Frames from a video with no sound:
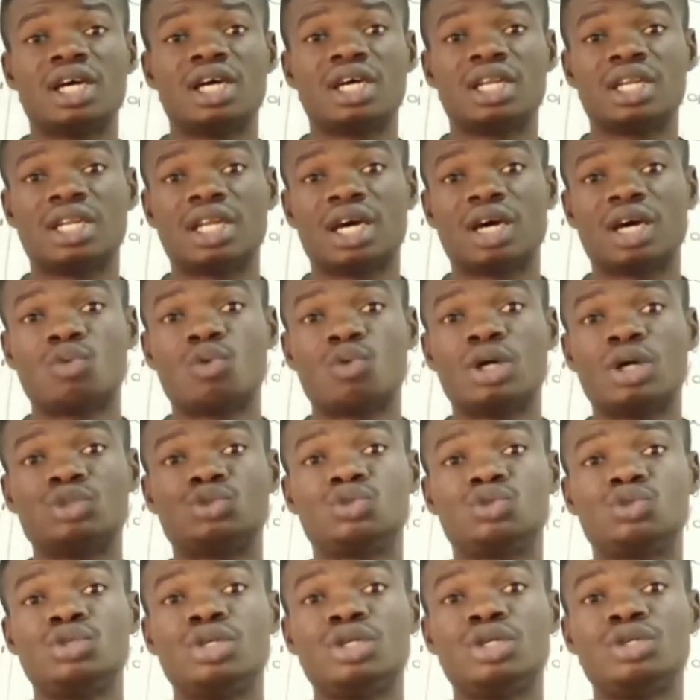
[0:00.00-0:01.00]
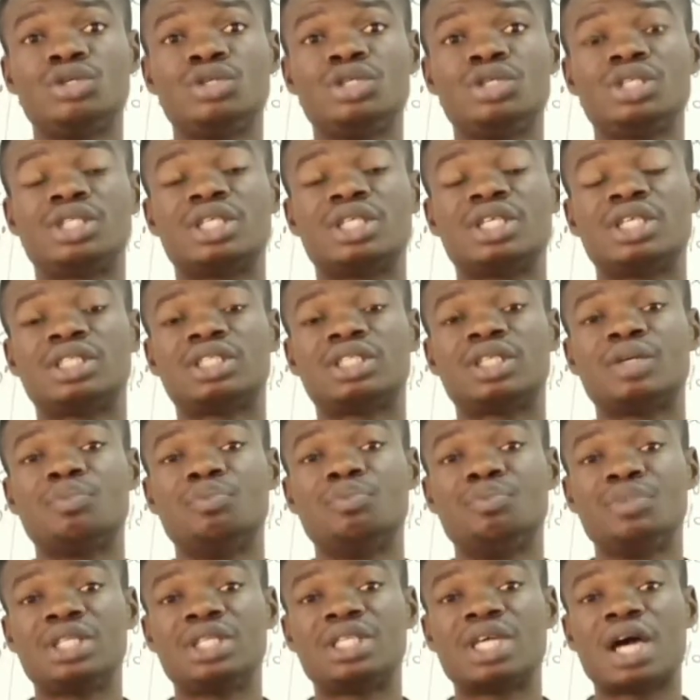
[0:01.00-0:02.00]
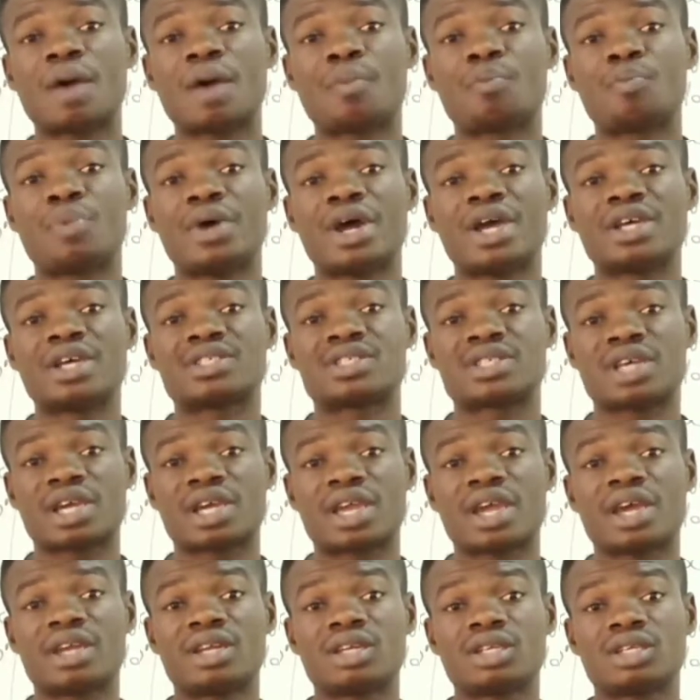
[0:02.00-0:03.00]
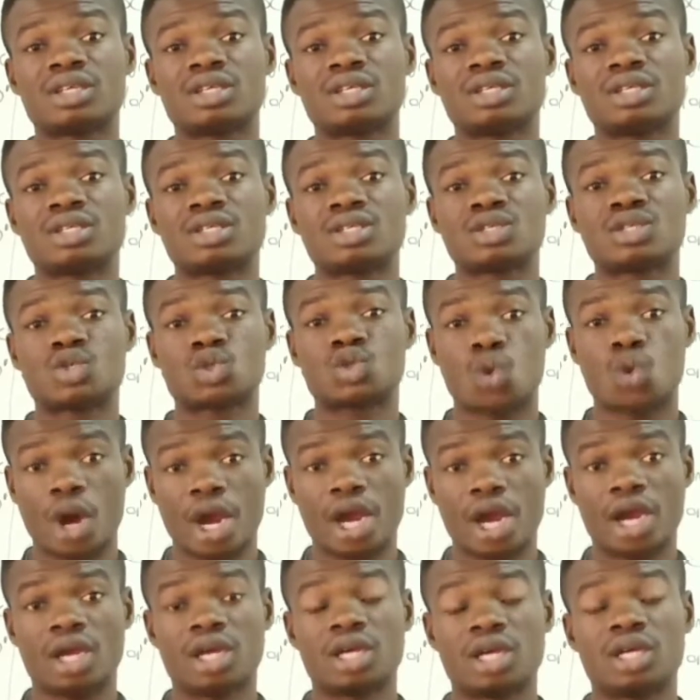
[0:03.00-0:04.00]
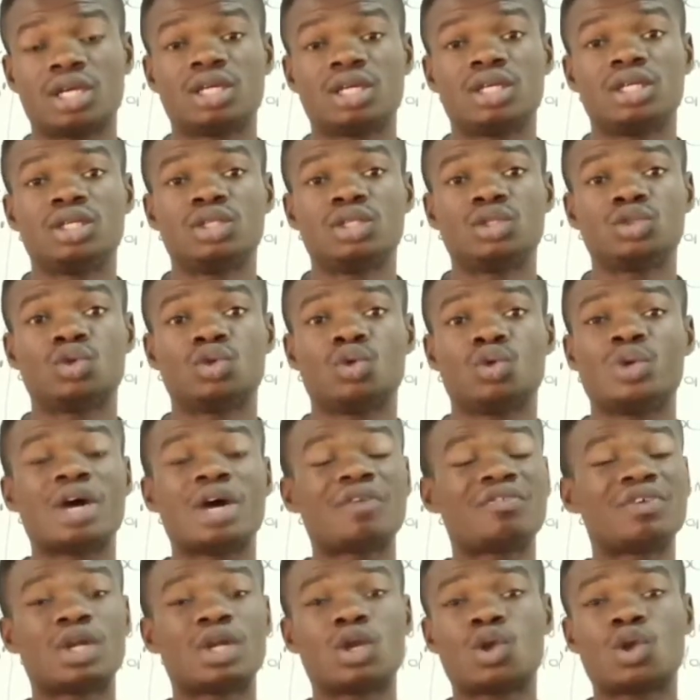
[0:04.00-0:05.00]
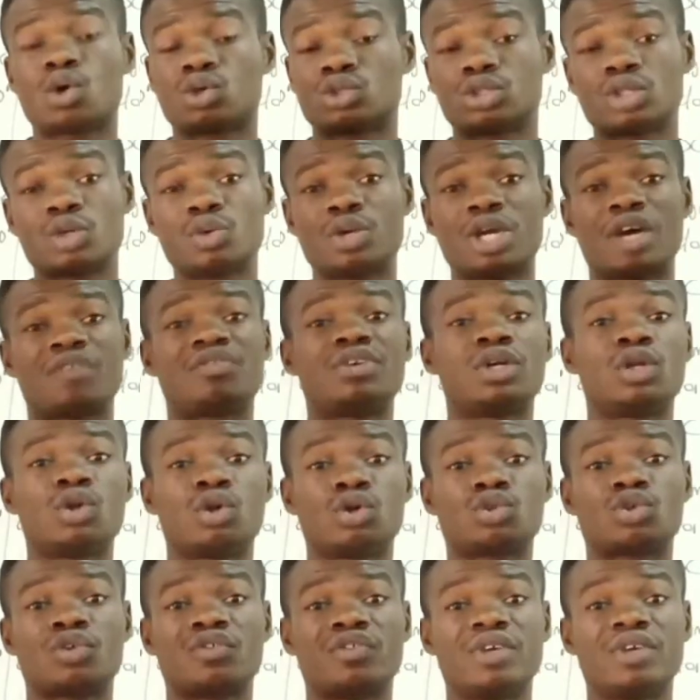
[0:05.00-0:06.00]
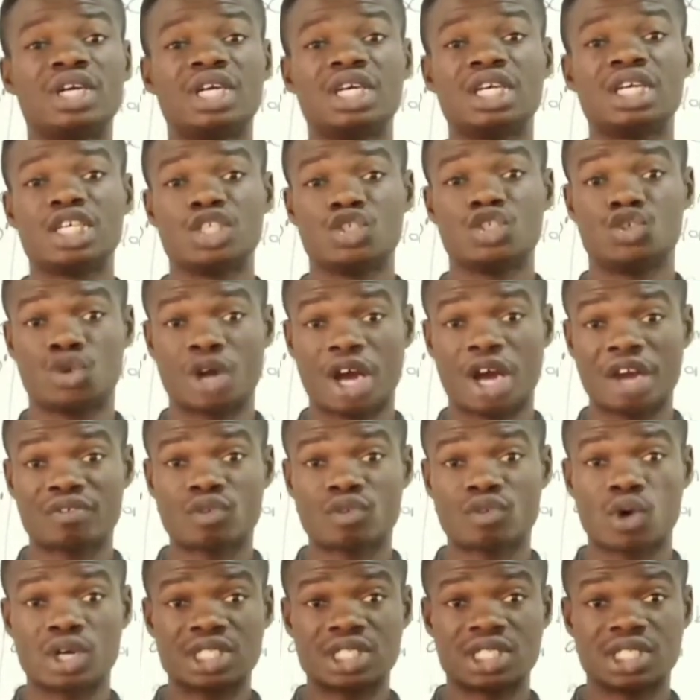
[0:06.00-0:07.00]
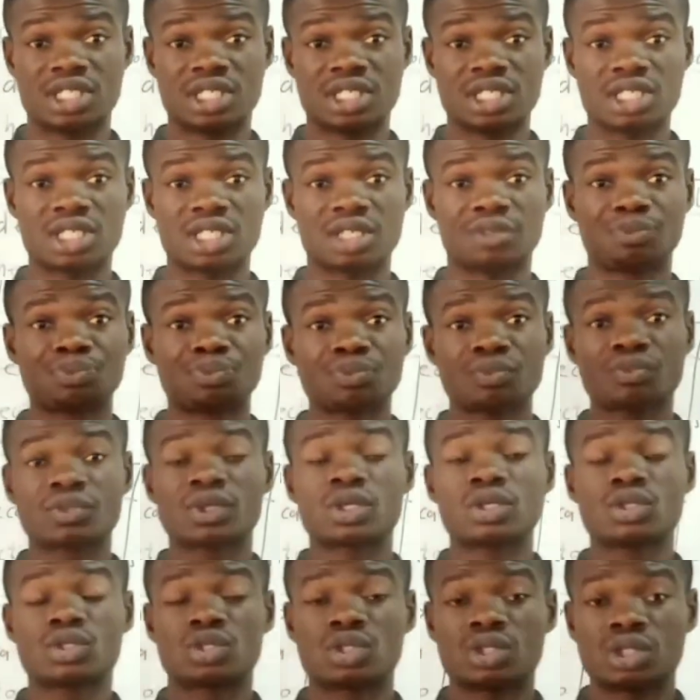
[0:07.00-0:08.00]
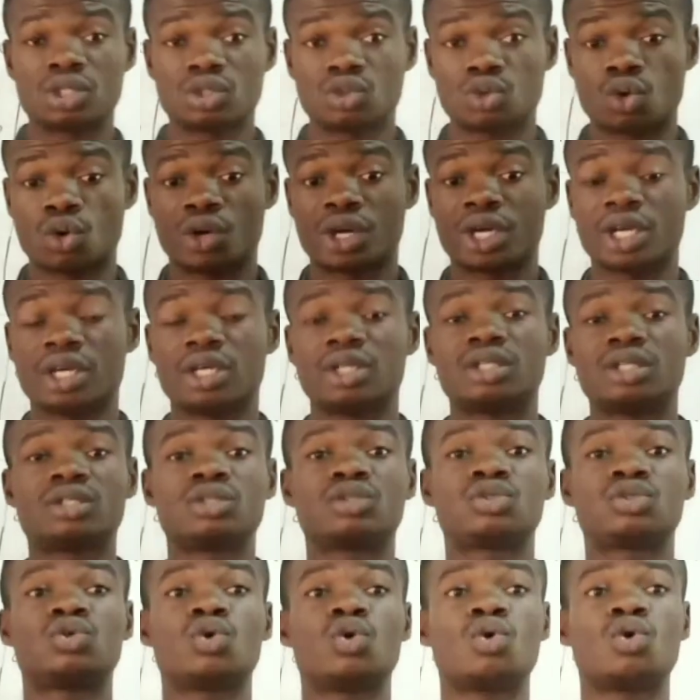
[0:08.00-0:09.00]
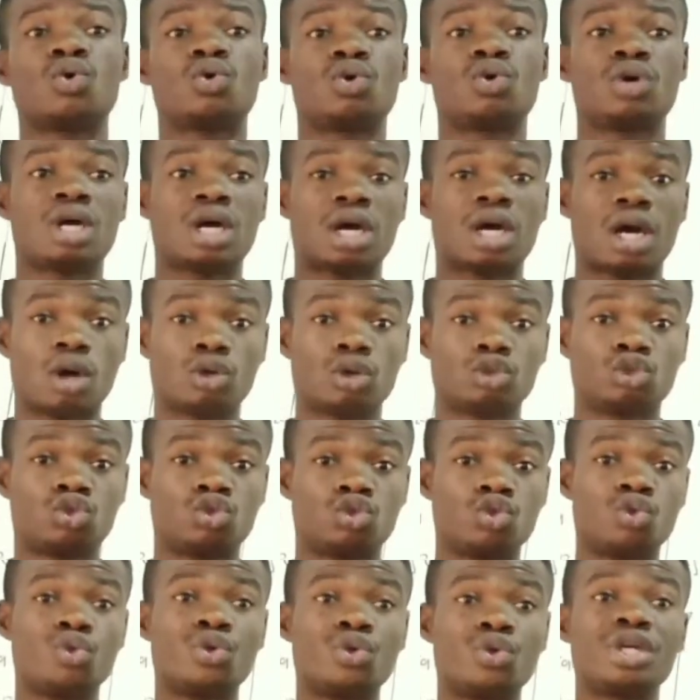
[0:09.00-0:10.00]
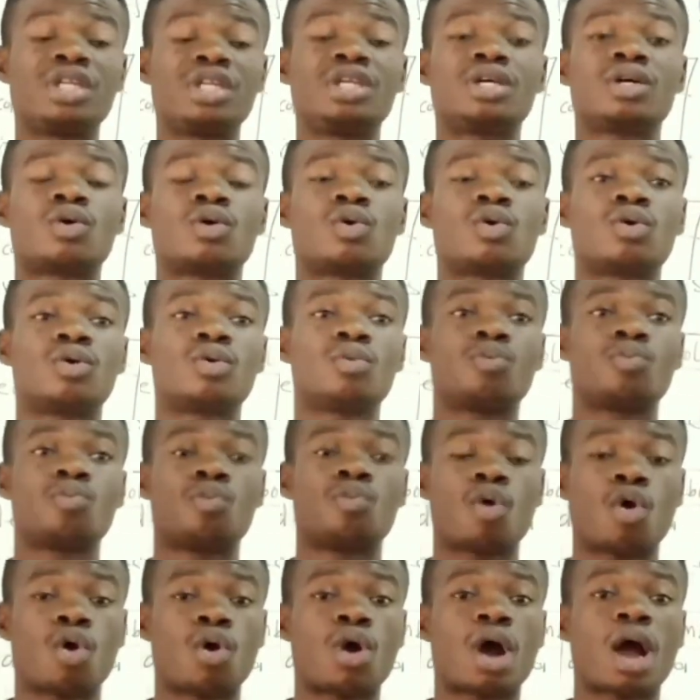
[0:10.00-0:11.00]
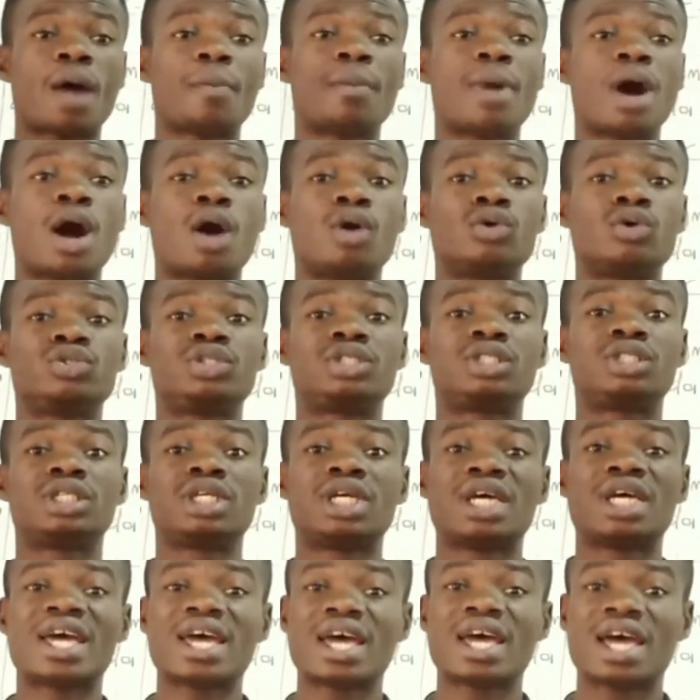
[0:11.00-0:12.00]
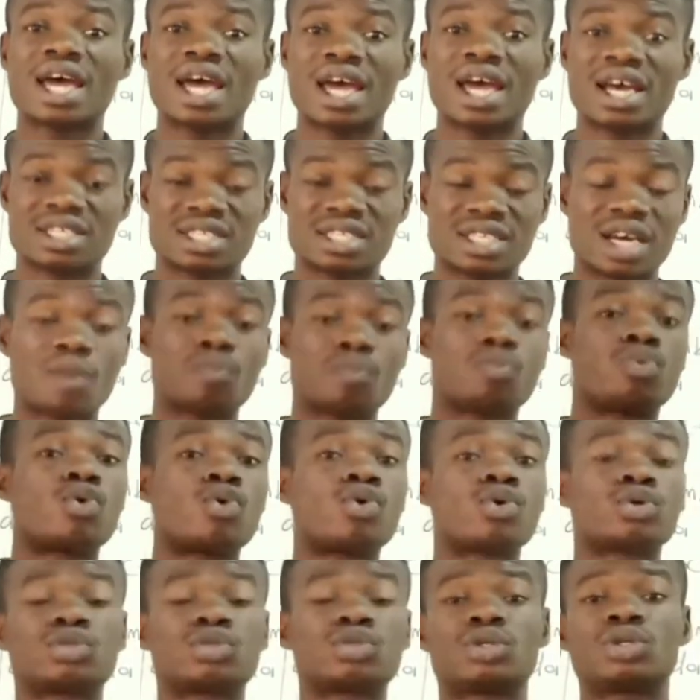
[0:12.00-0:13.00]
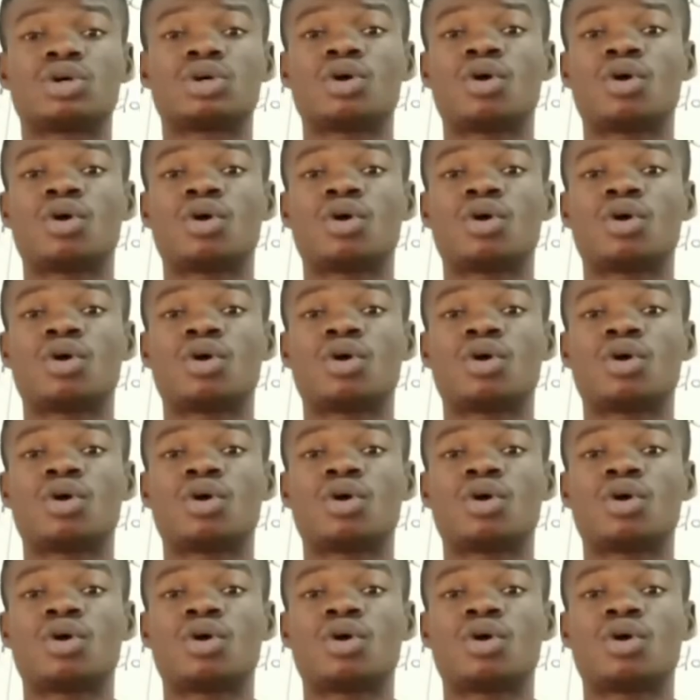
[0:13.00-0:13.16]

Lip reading: and that one to the unit is meter per second square. We have a lot of derived quantities. Okay, so I want you to read more about examples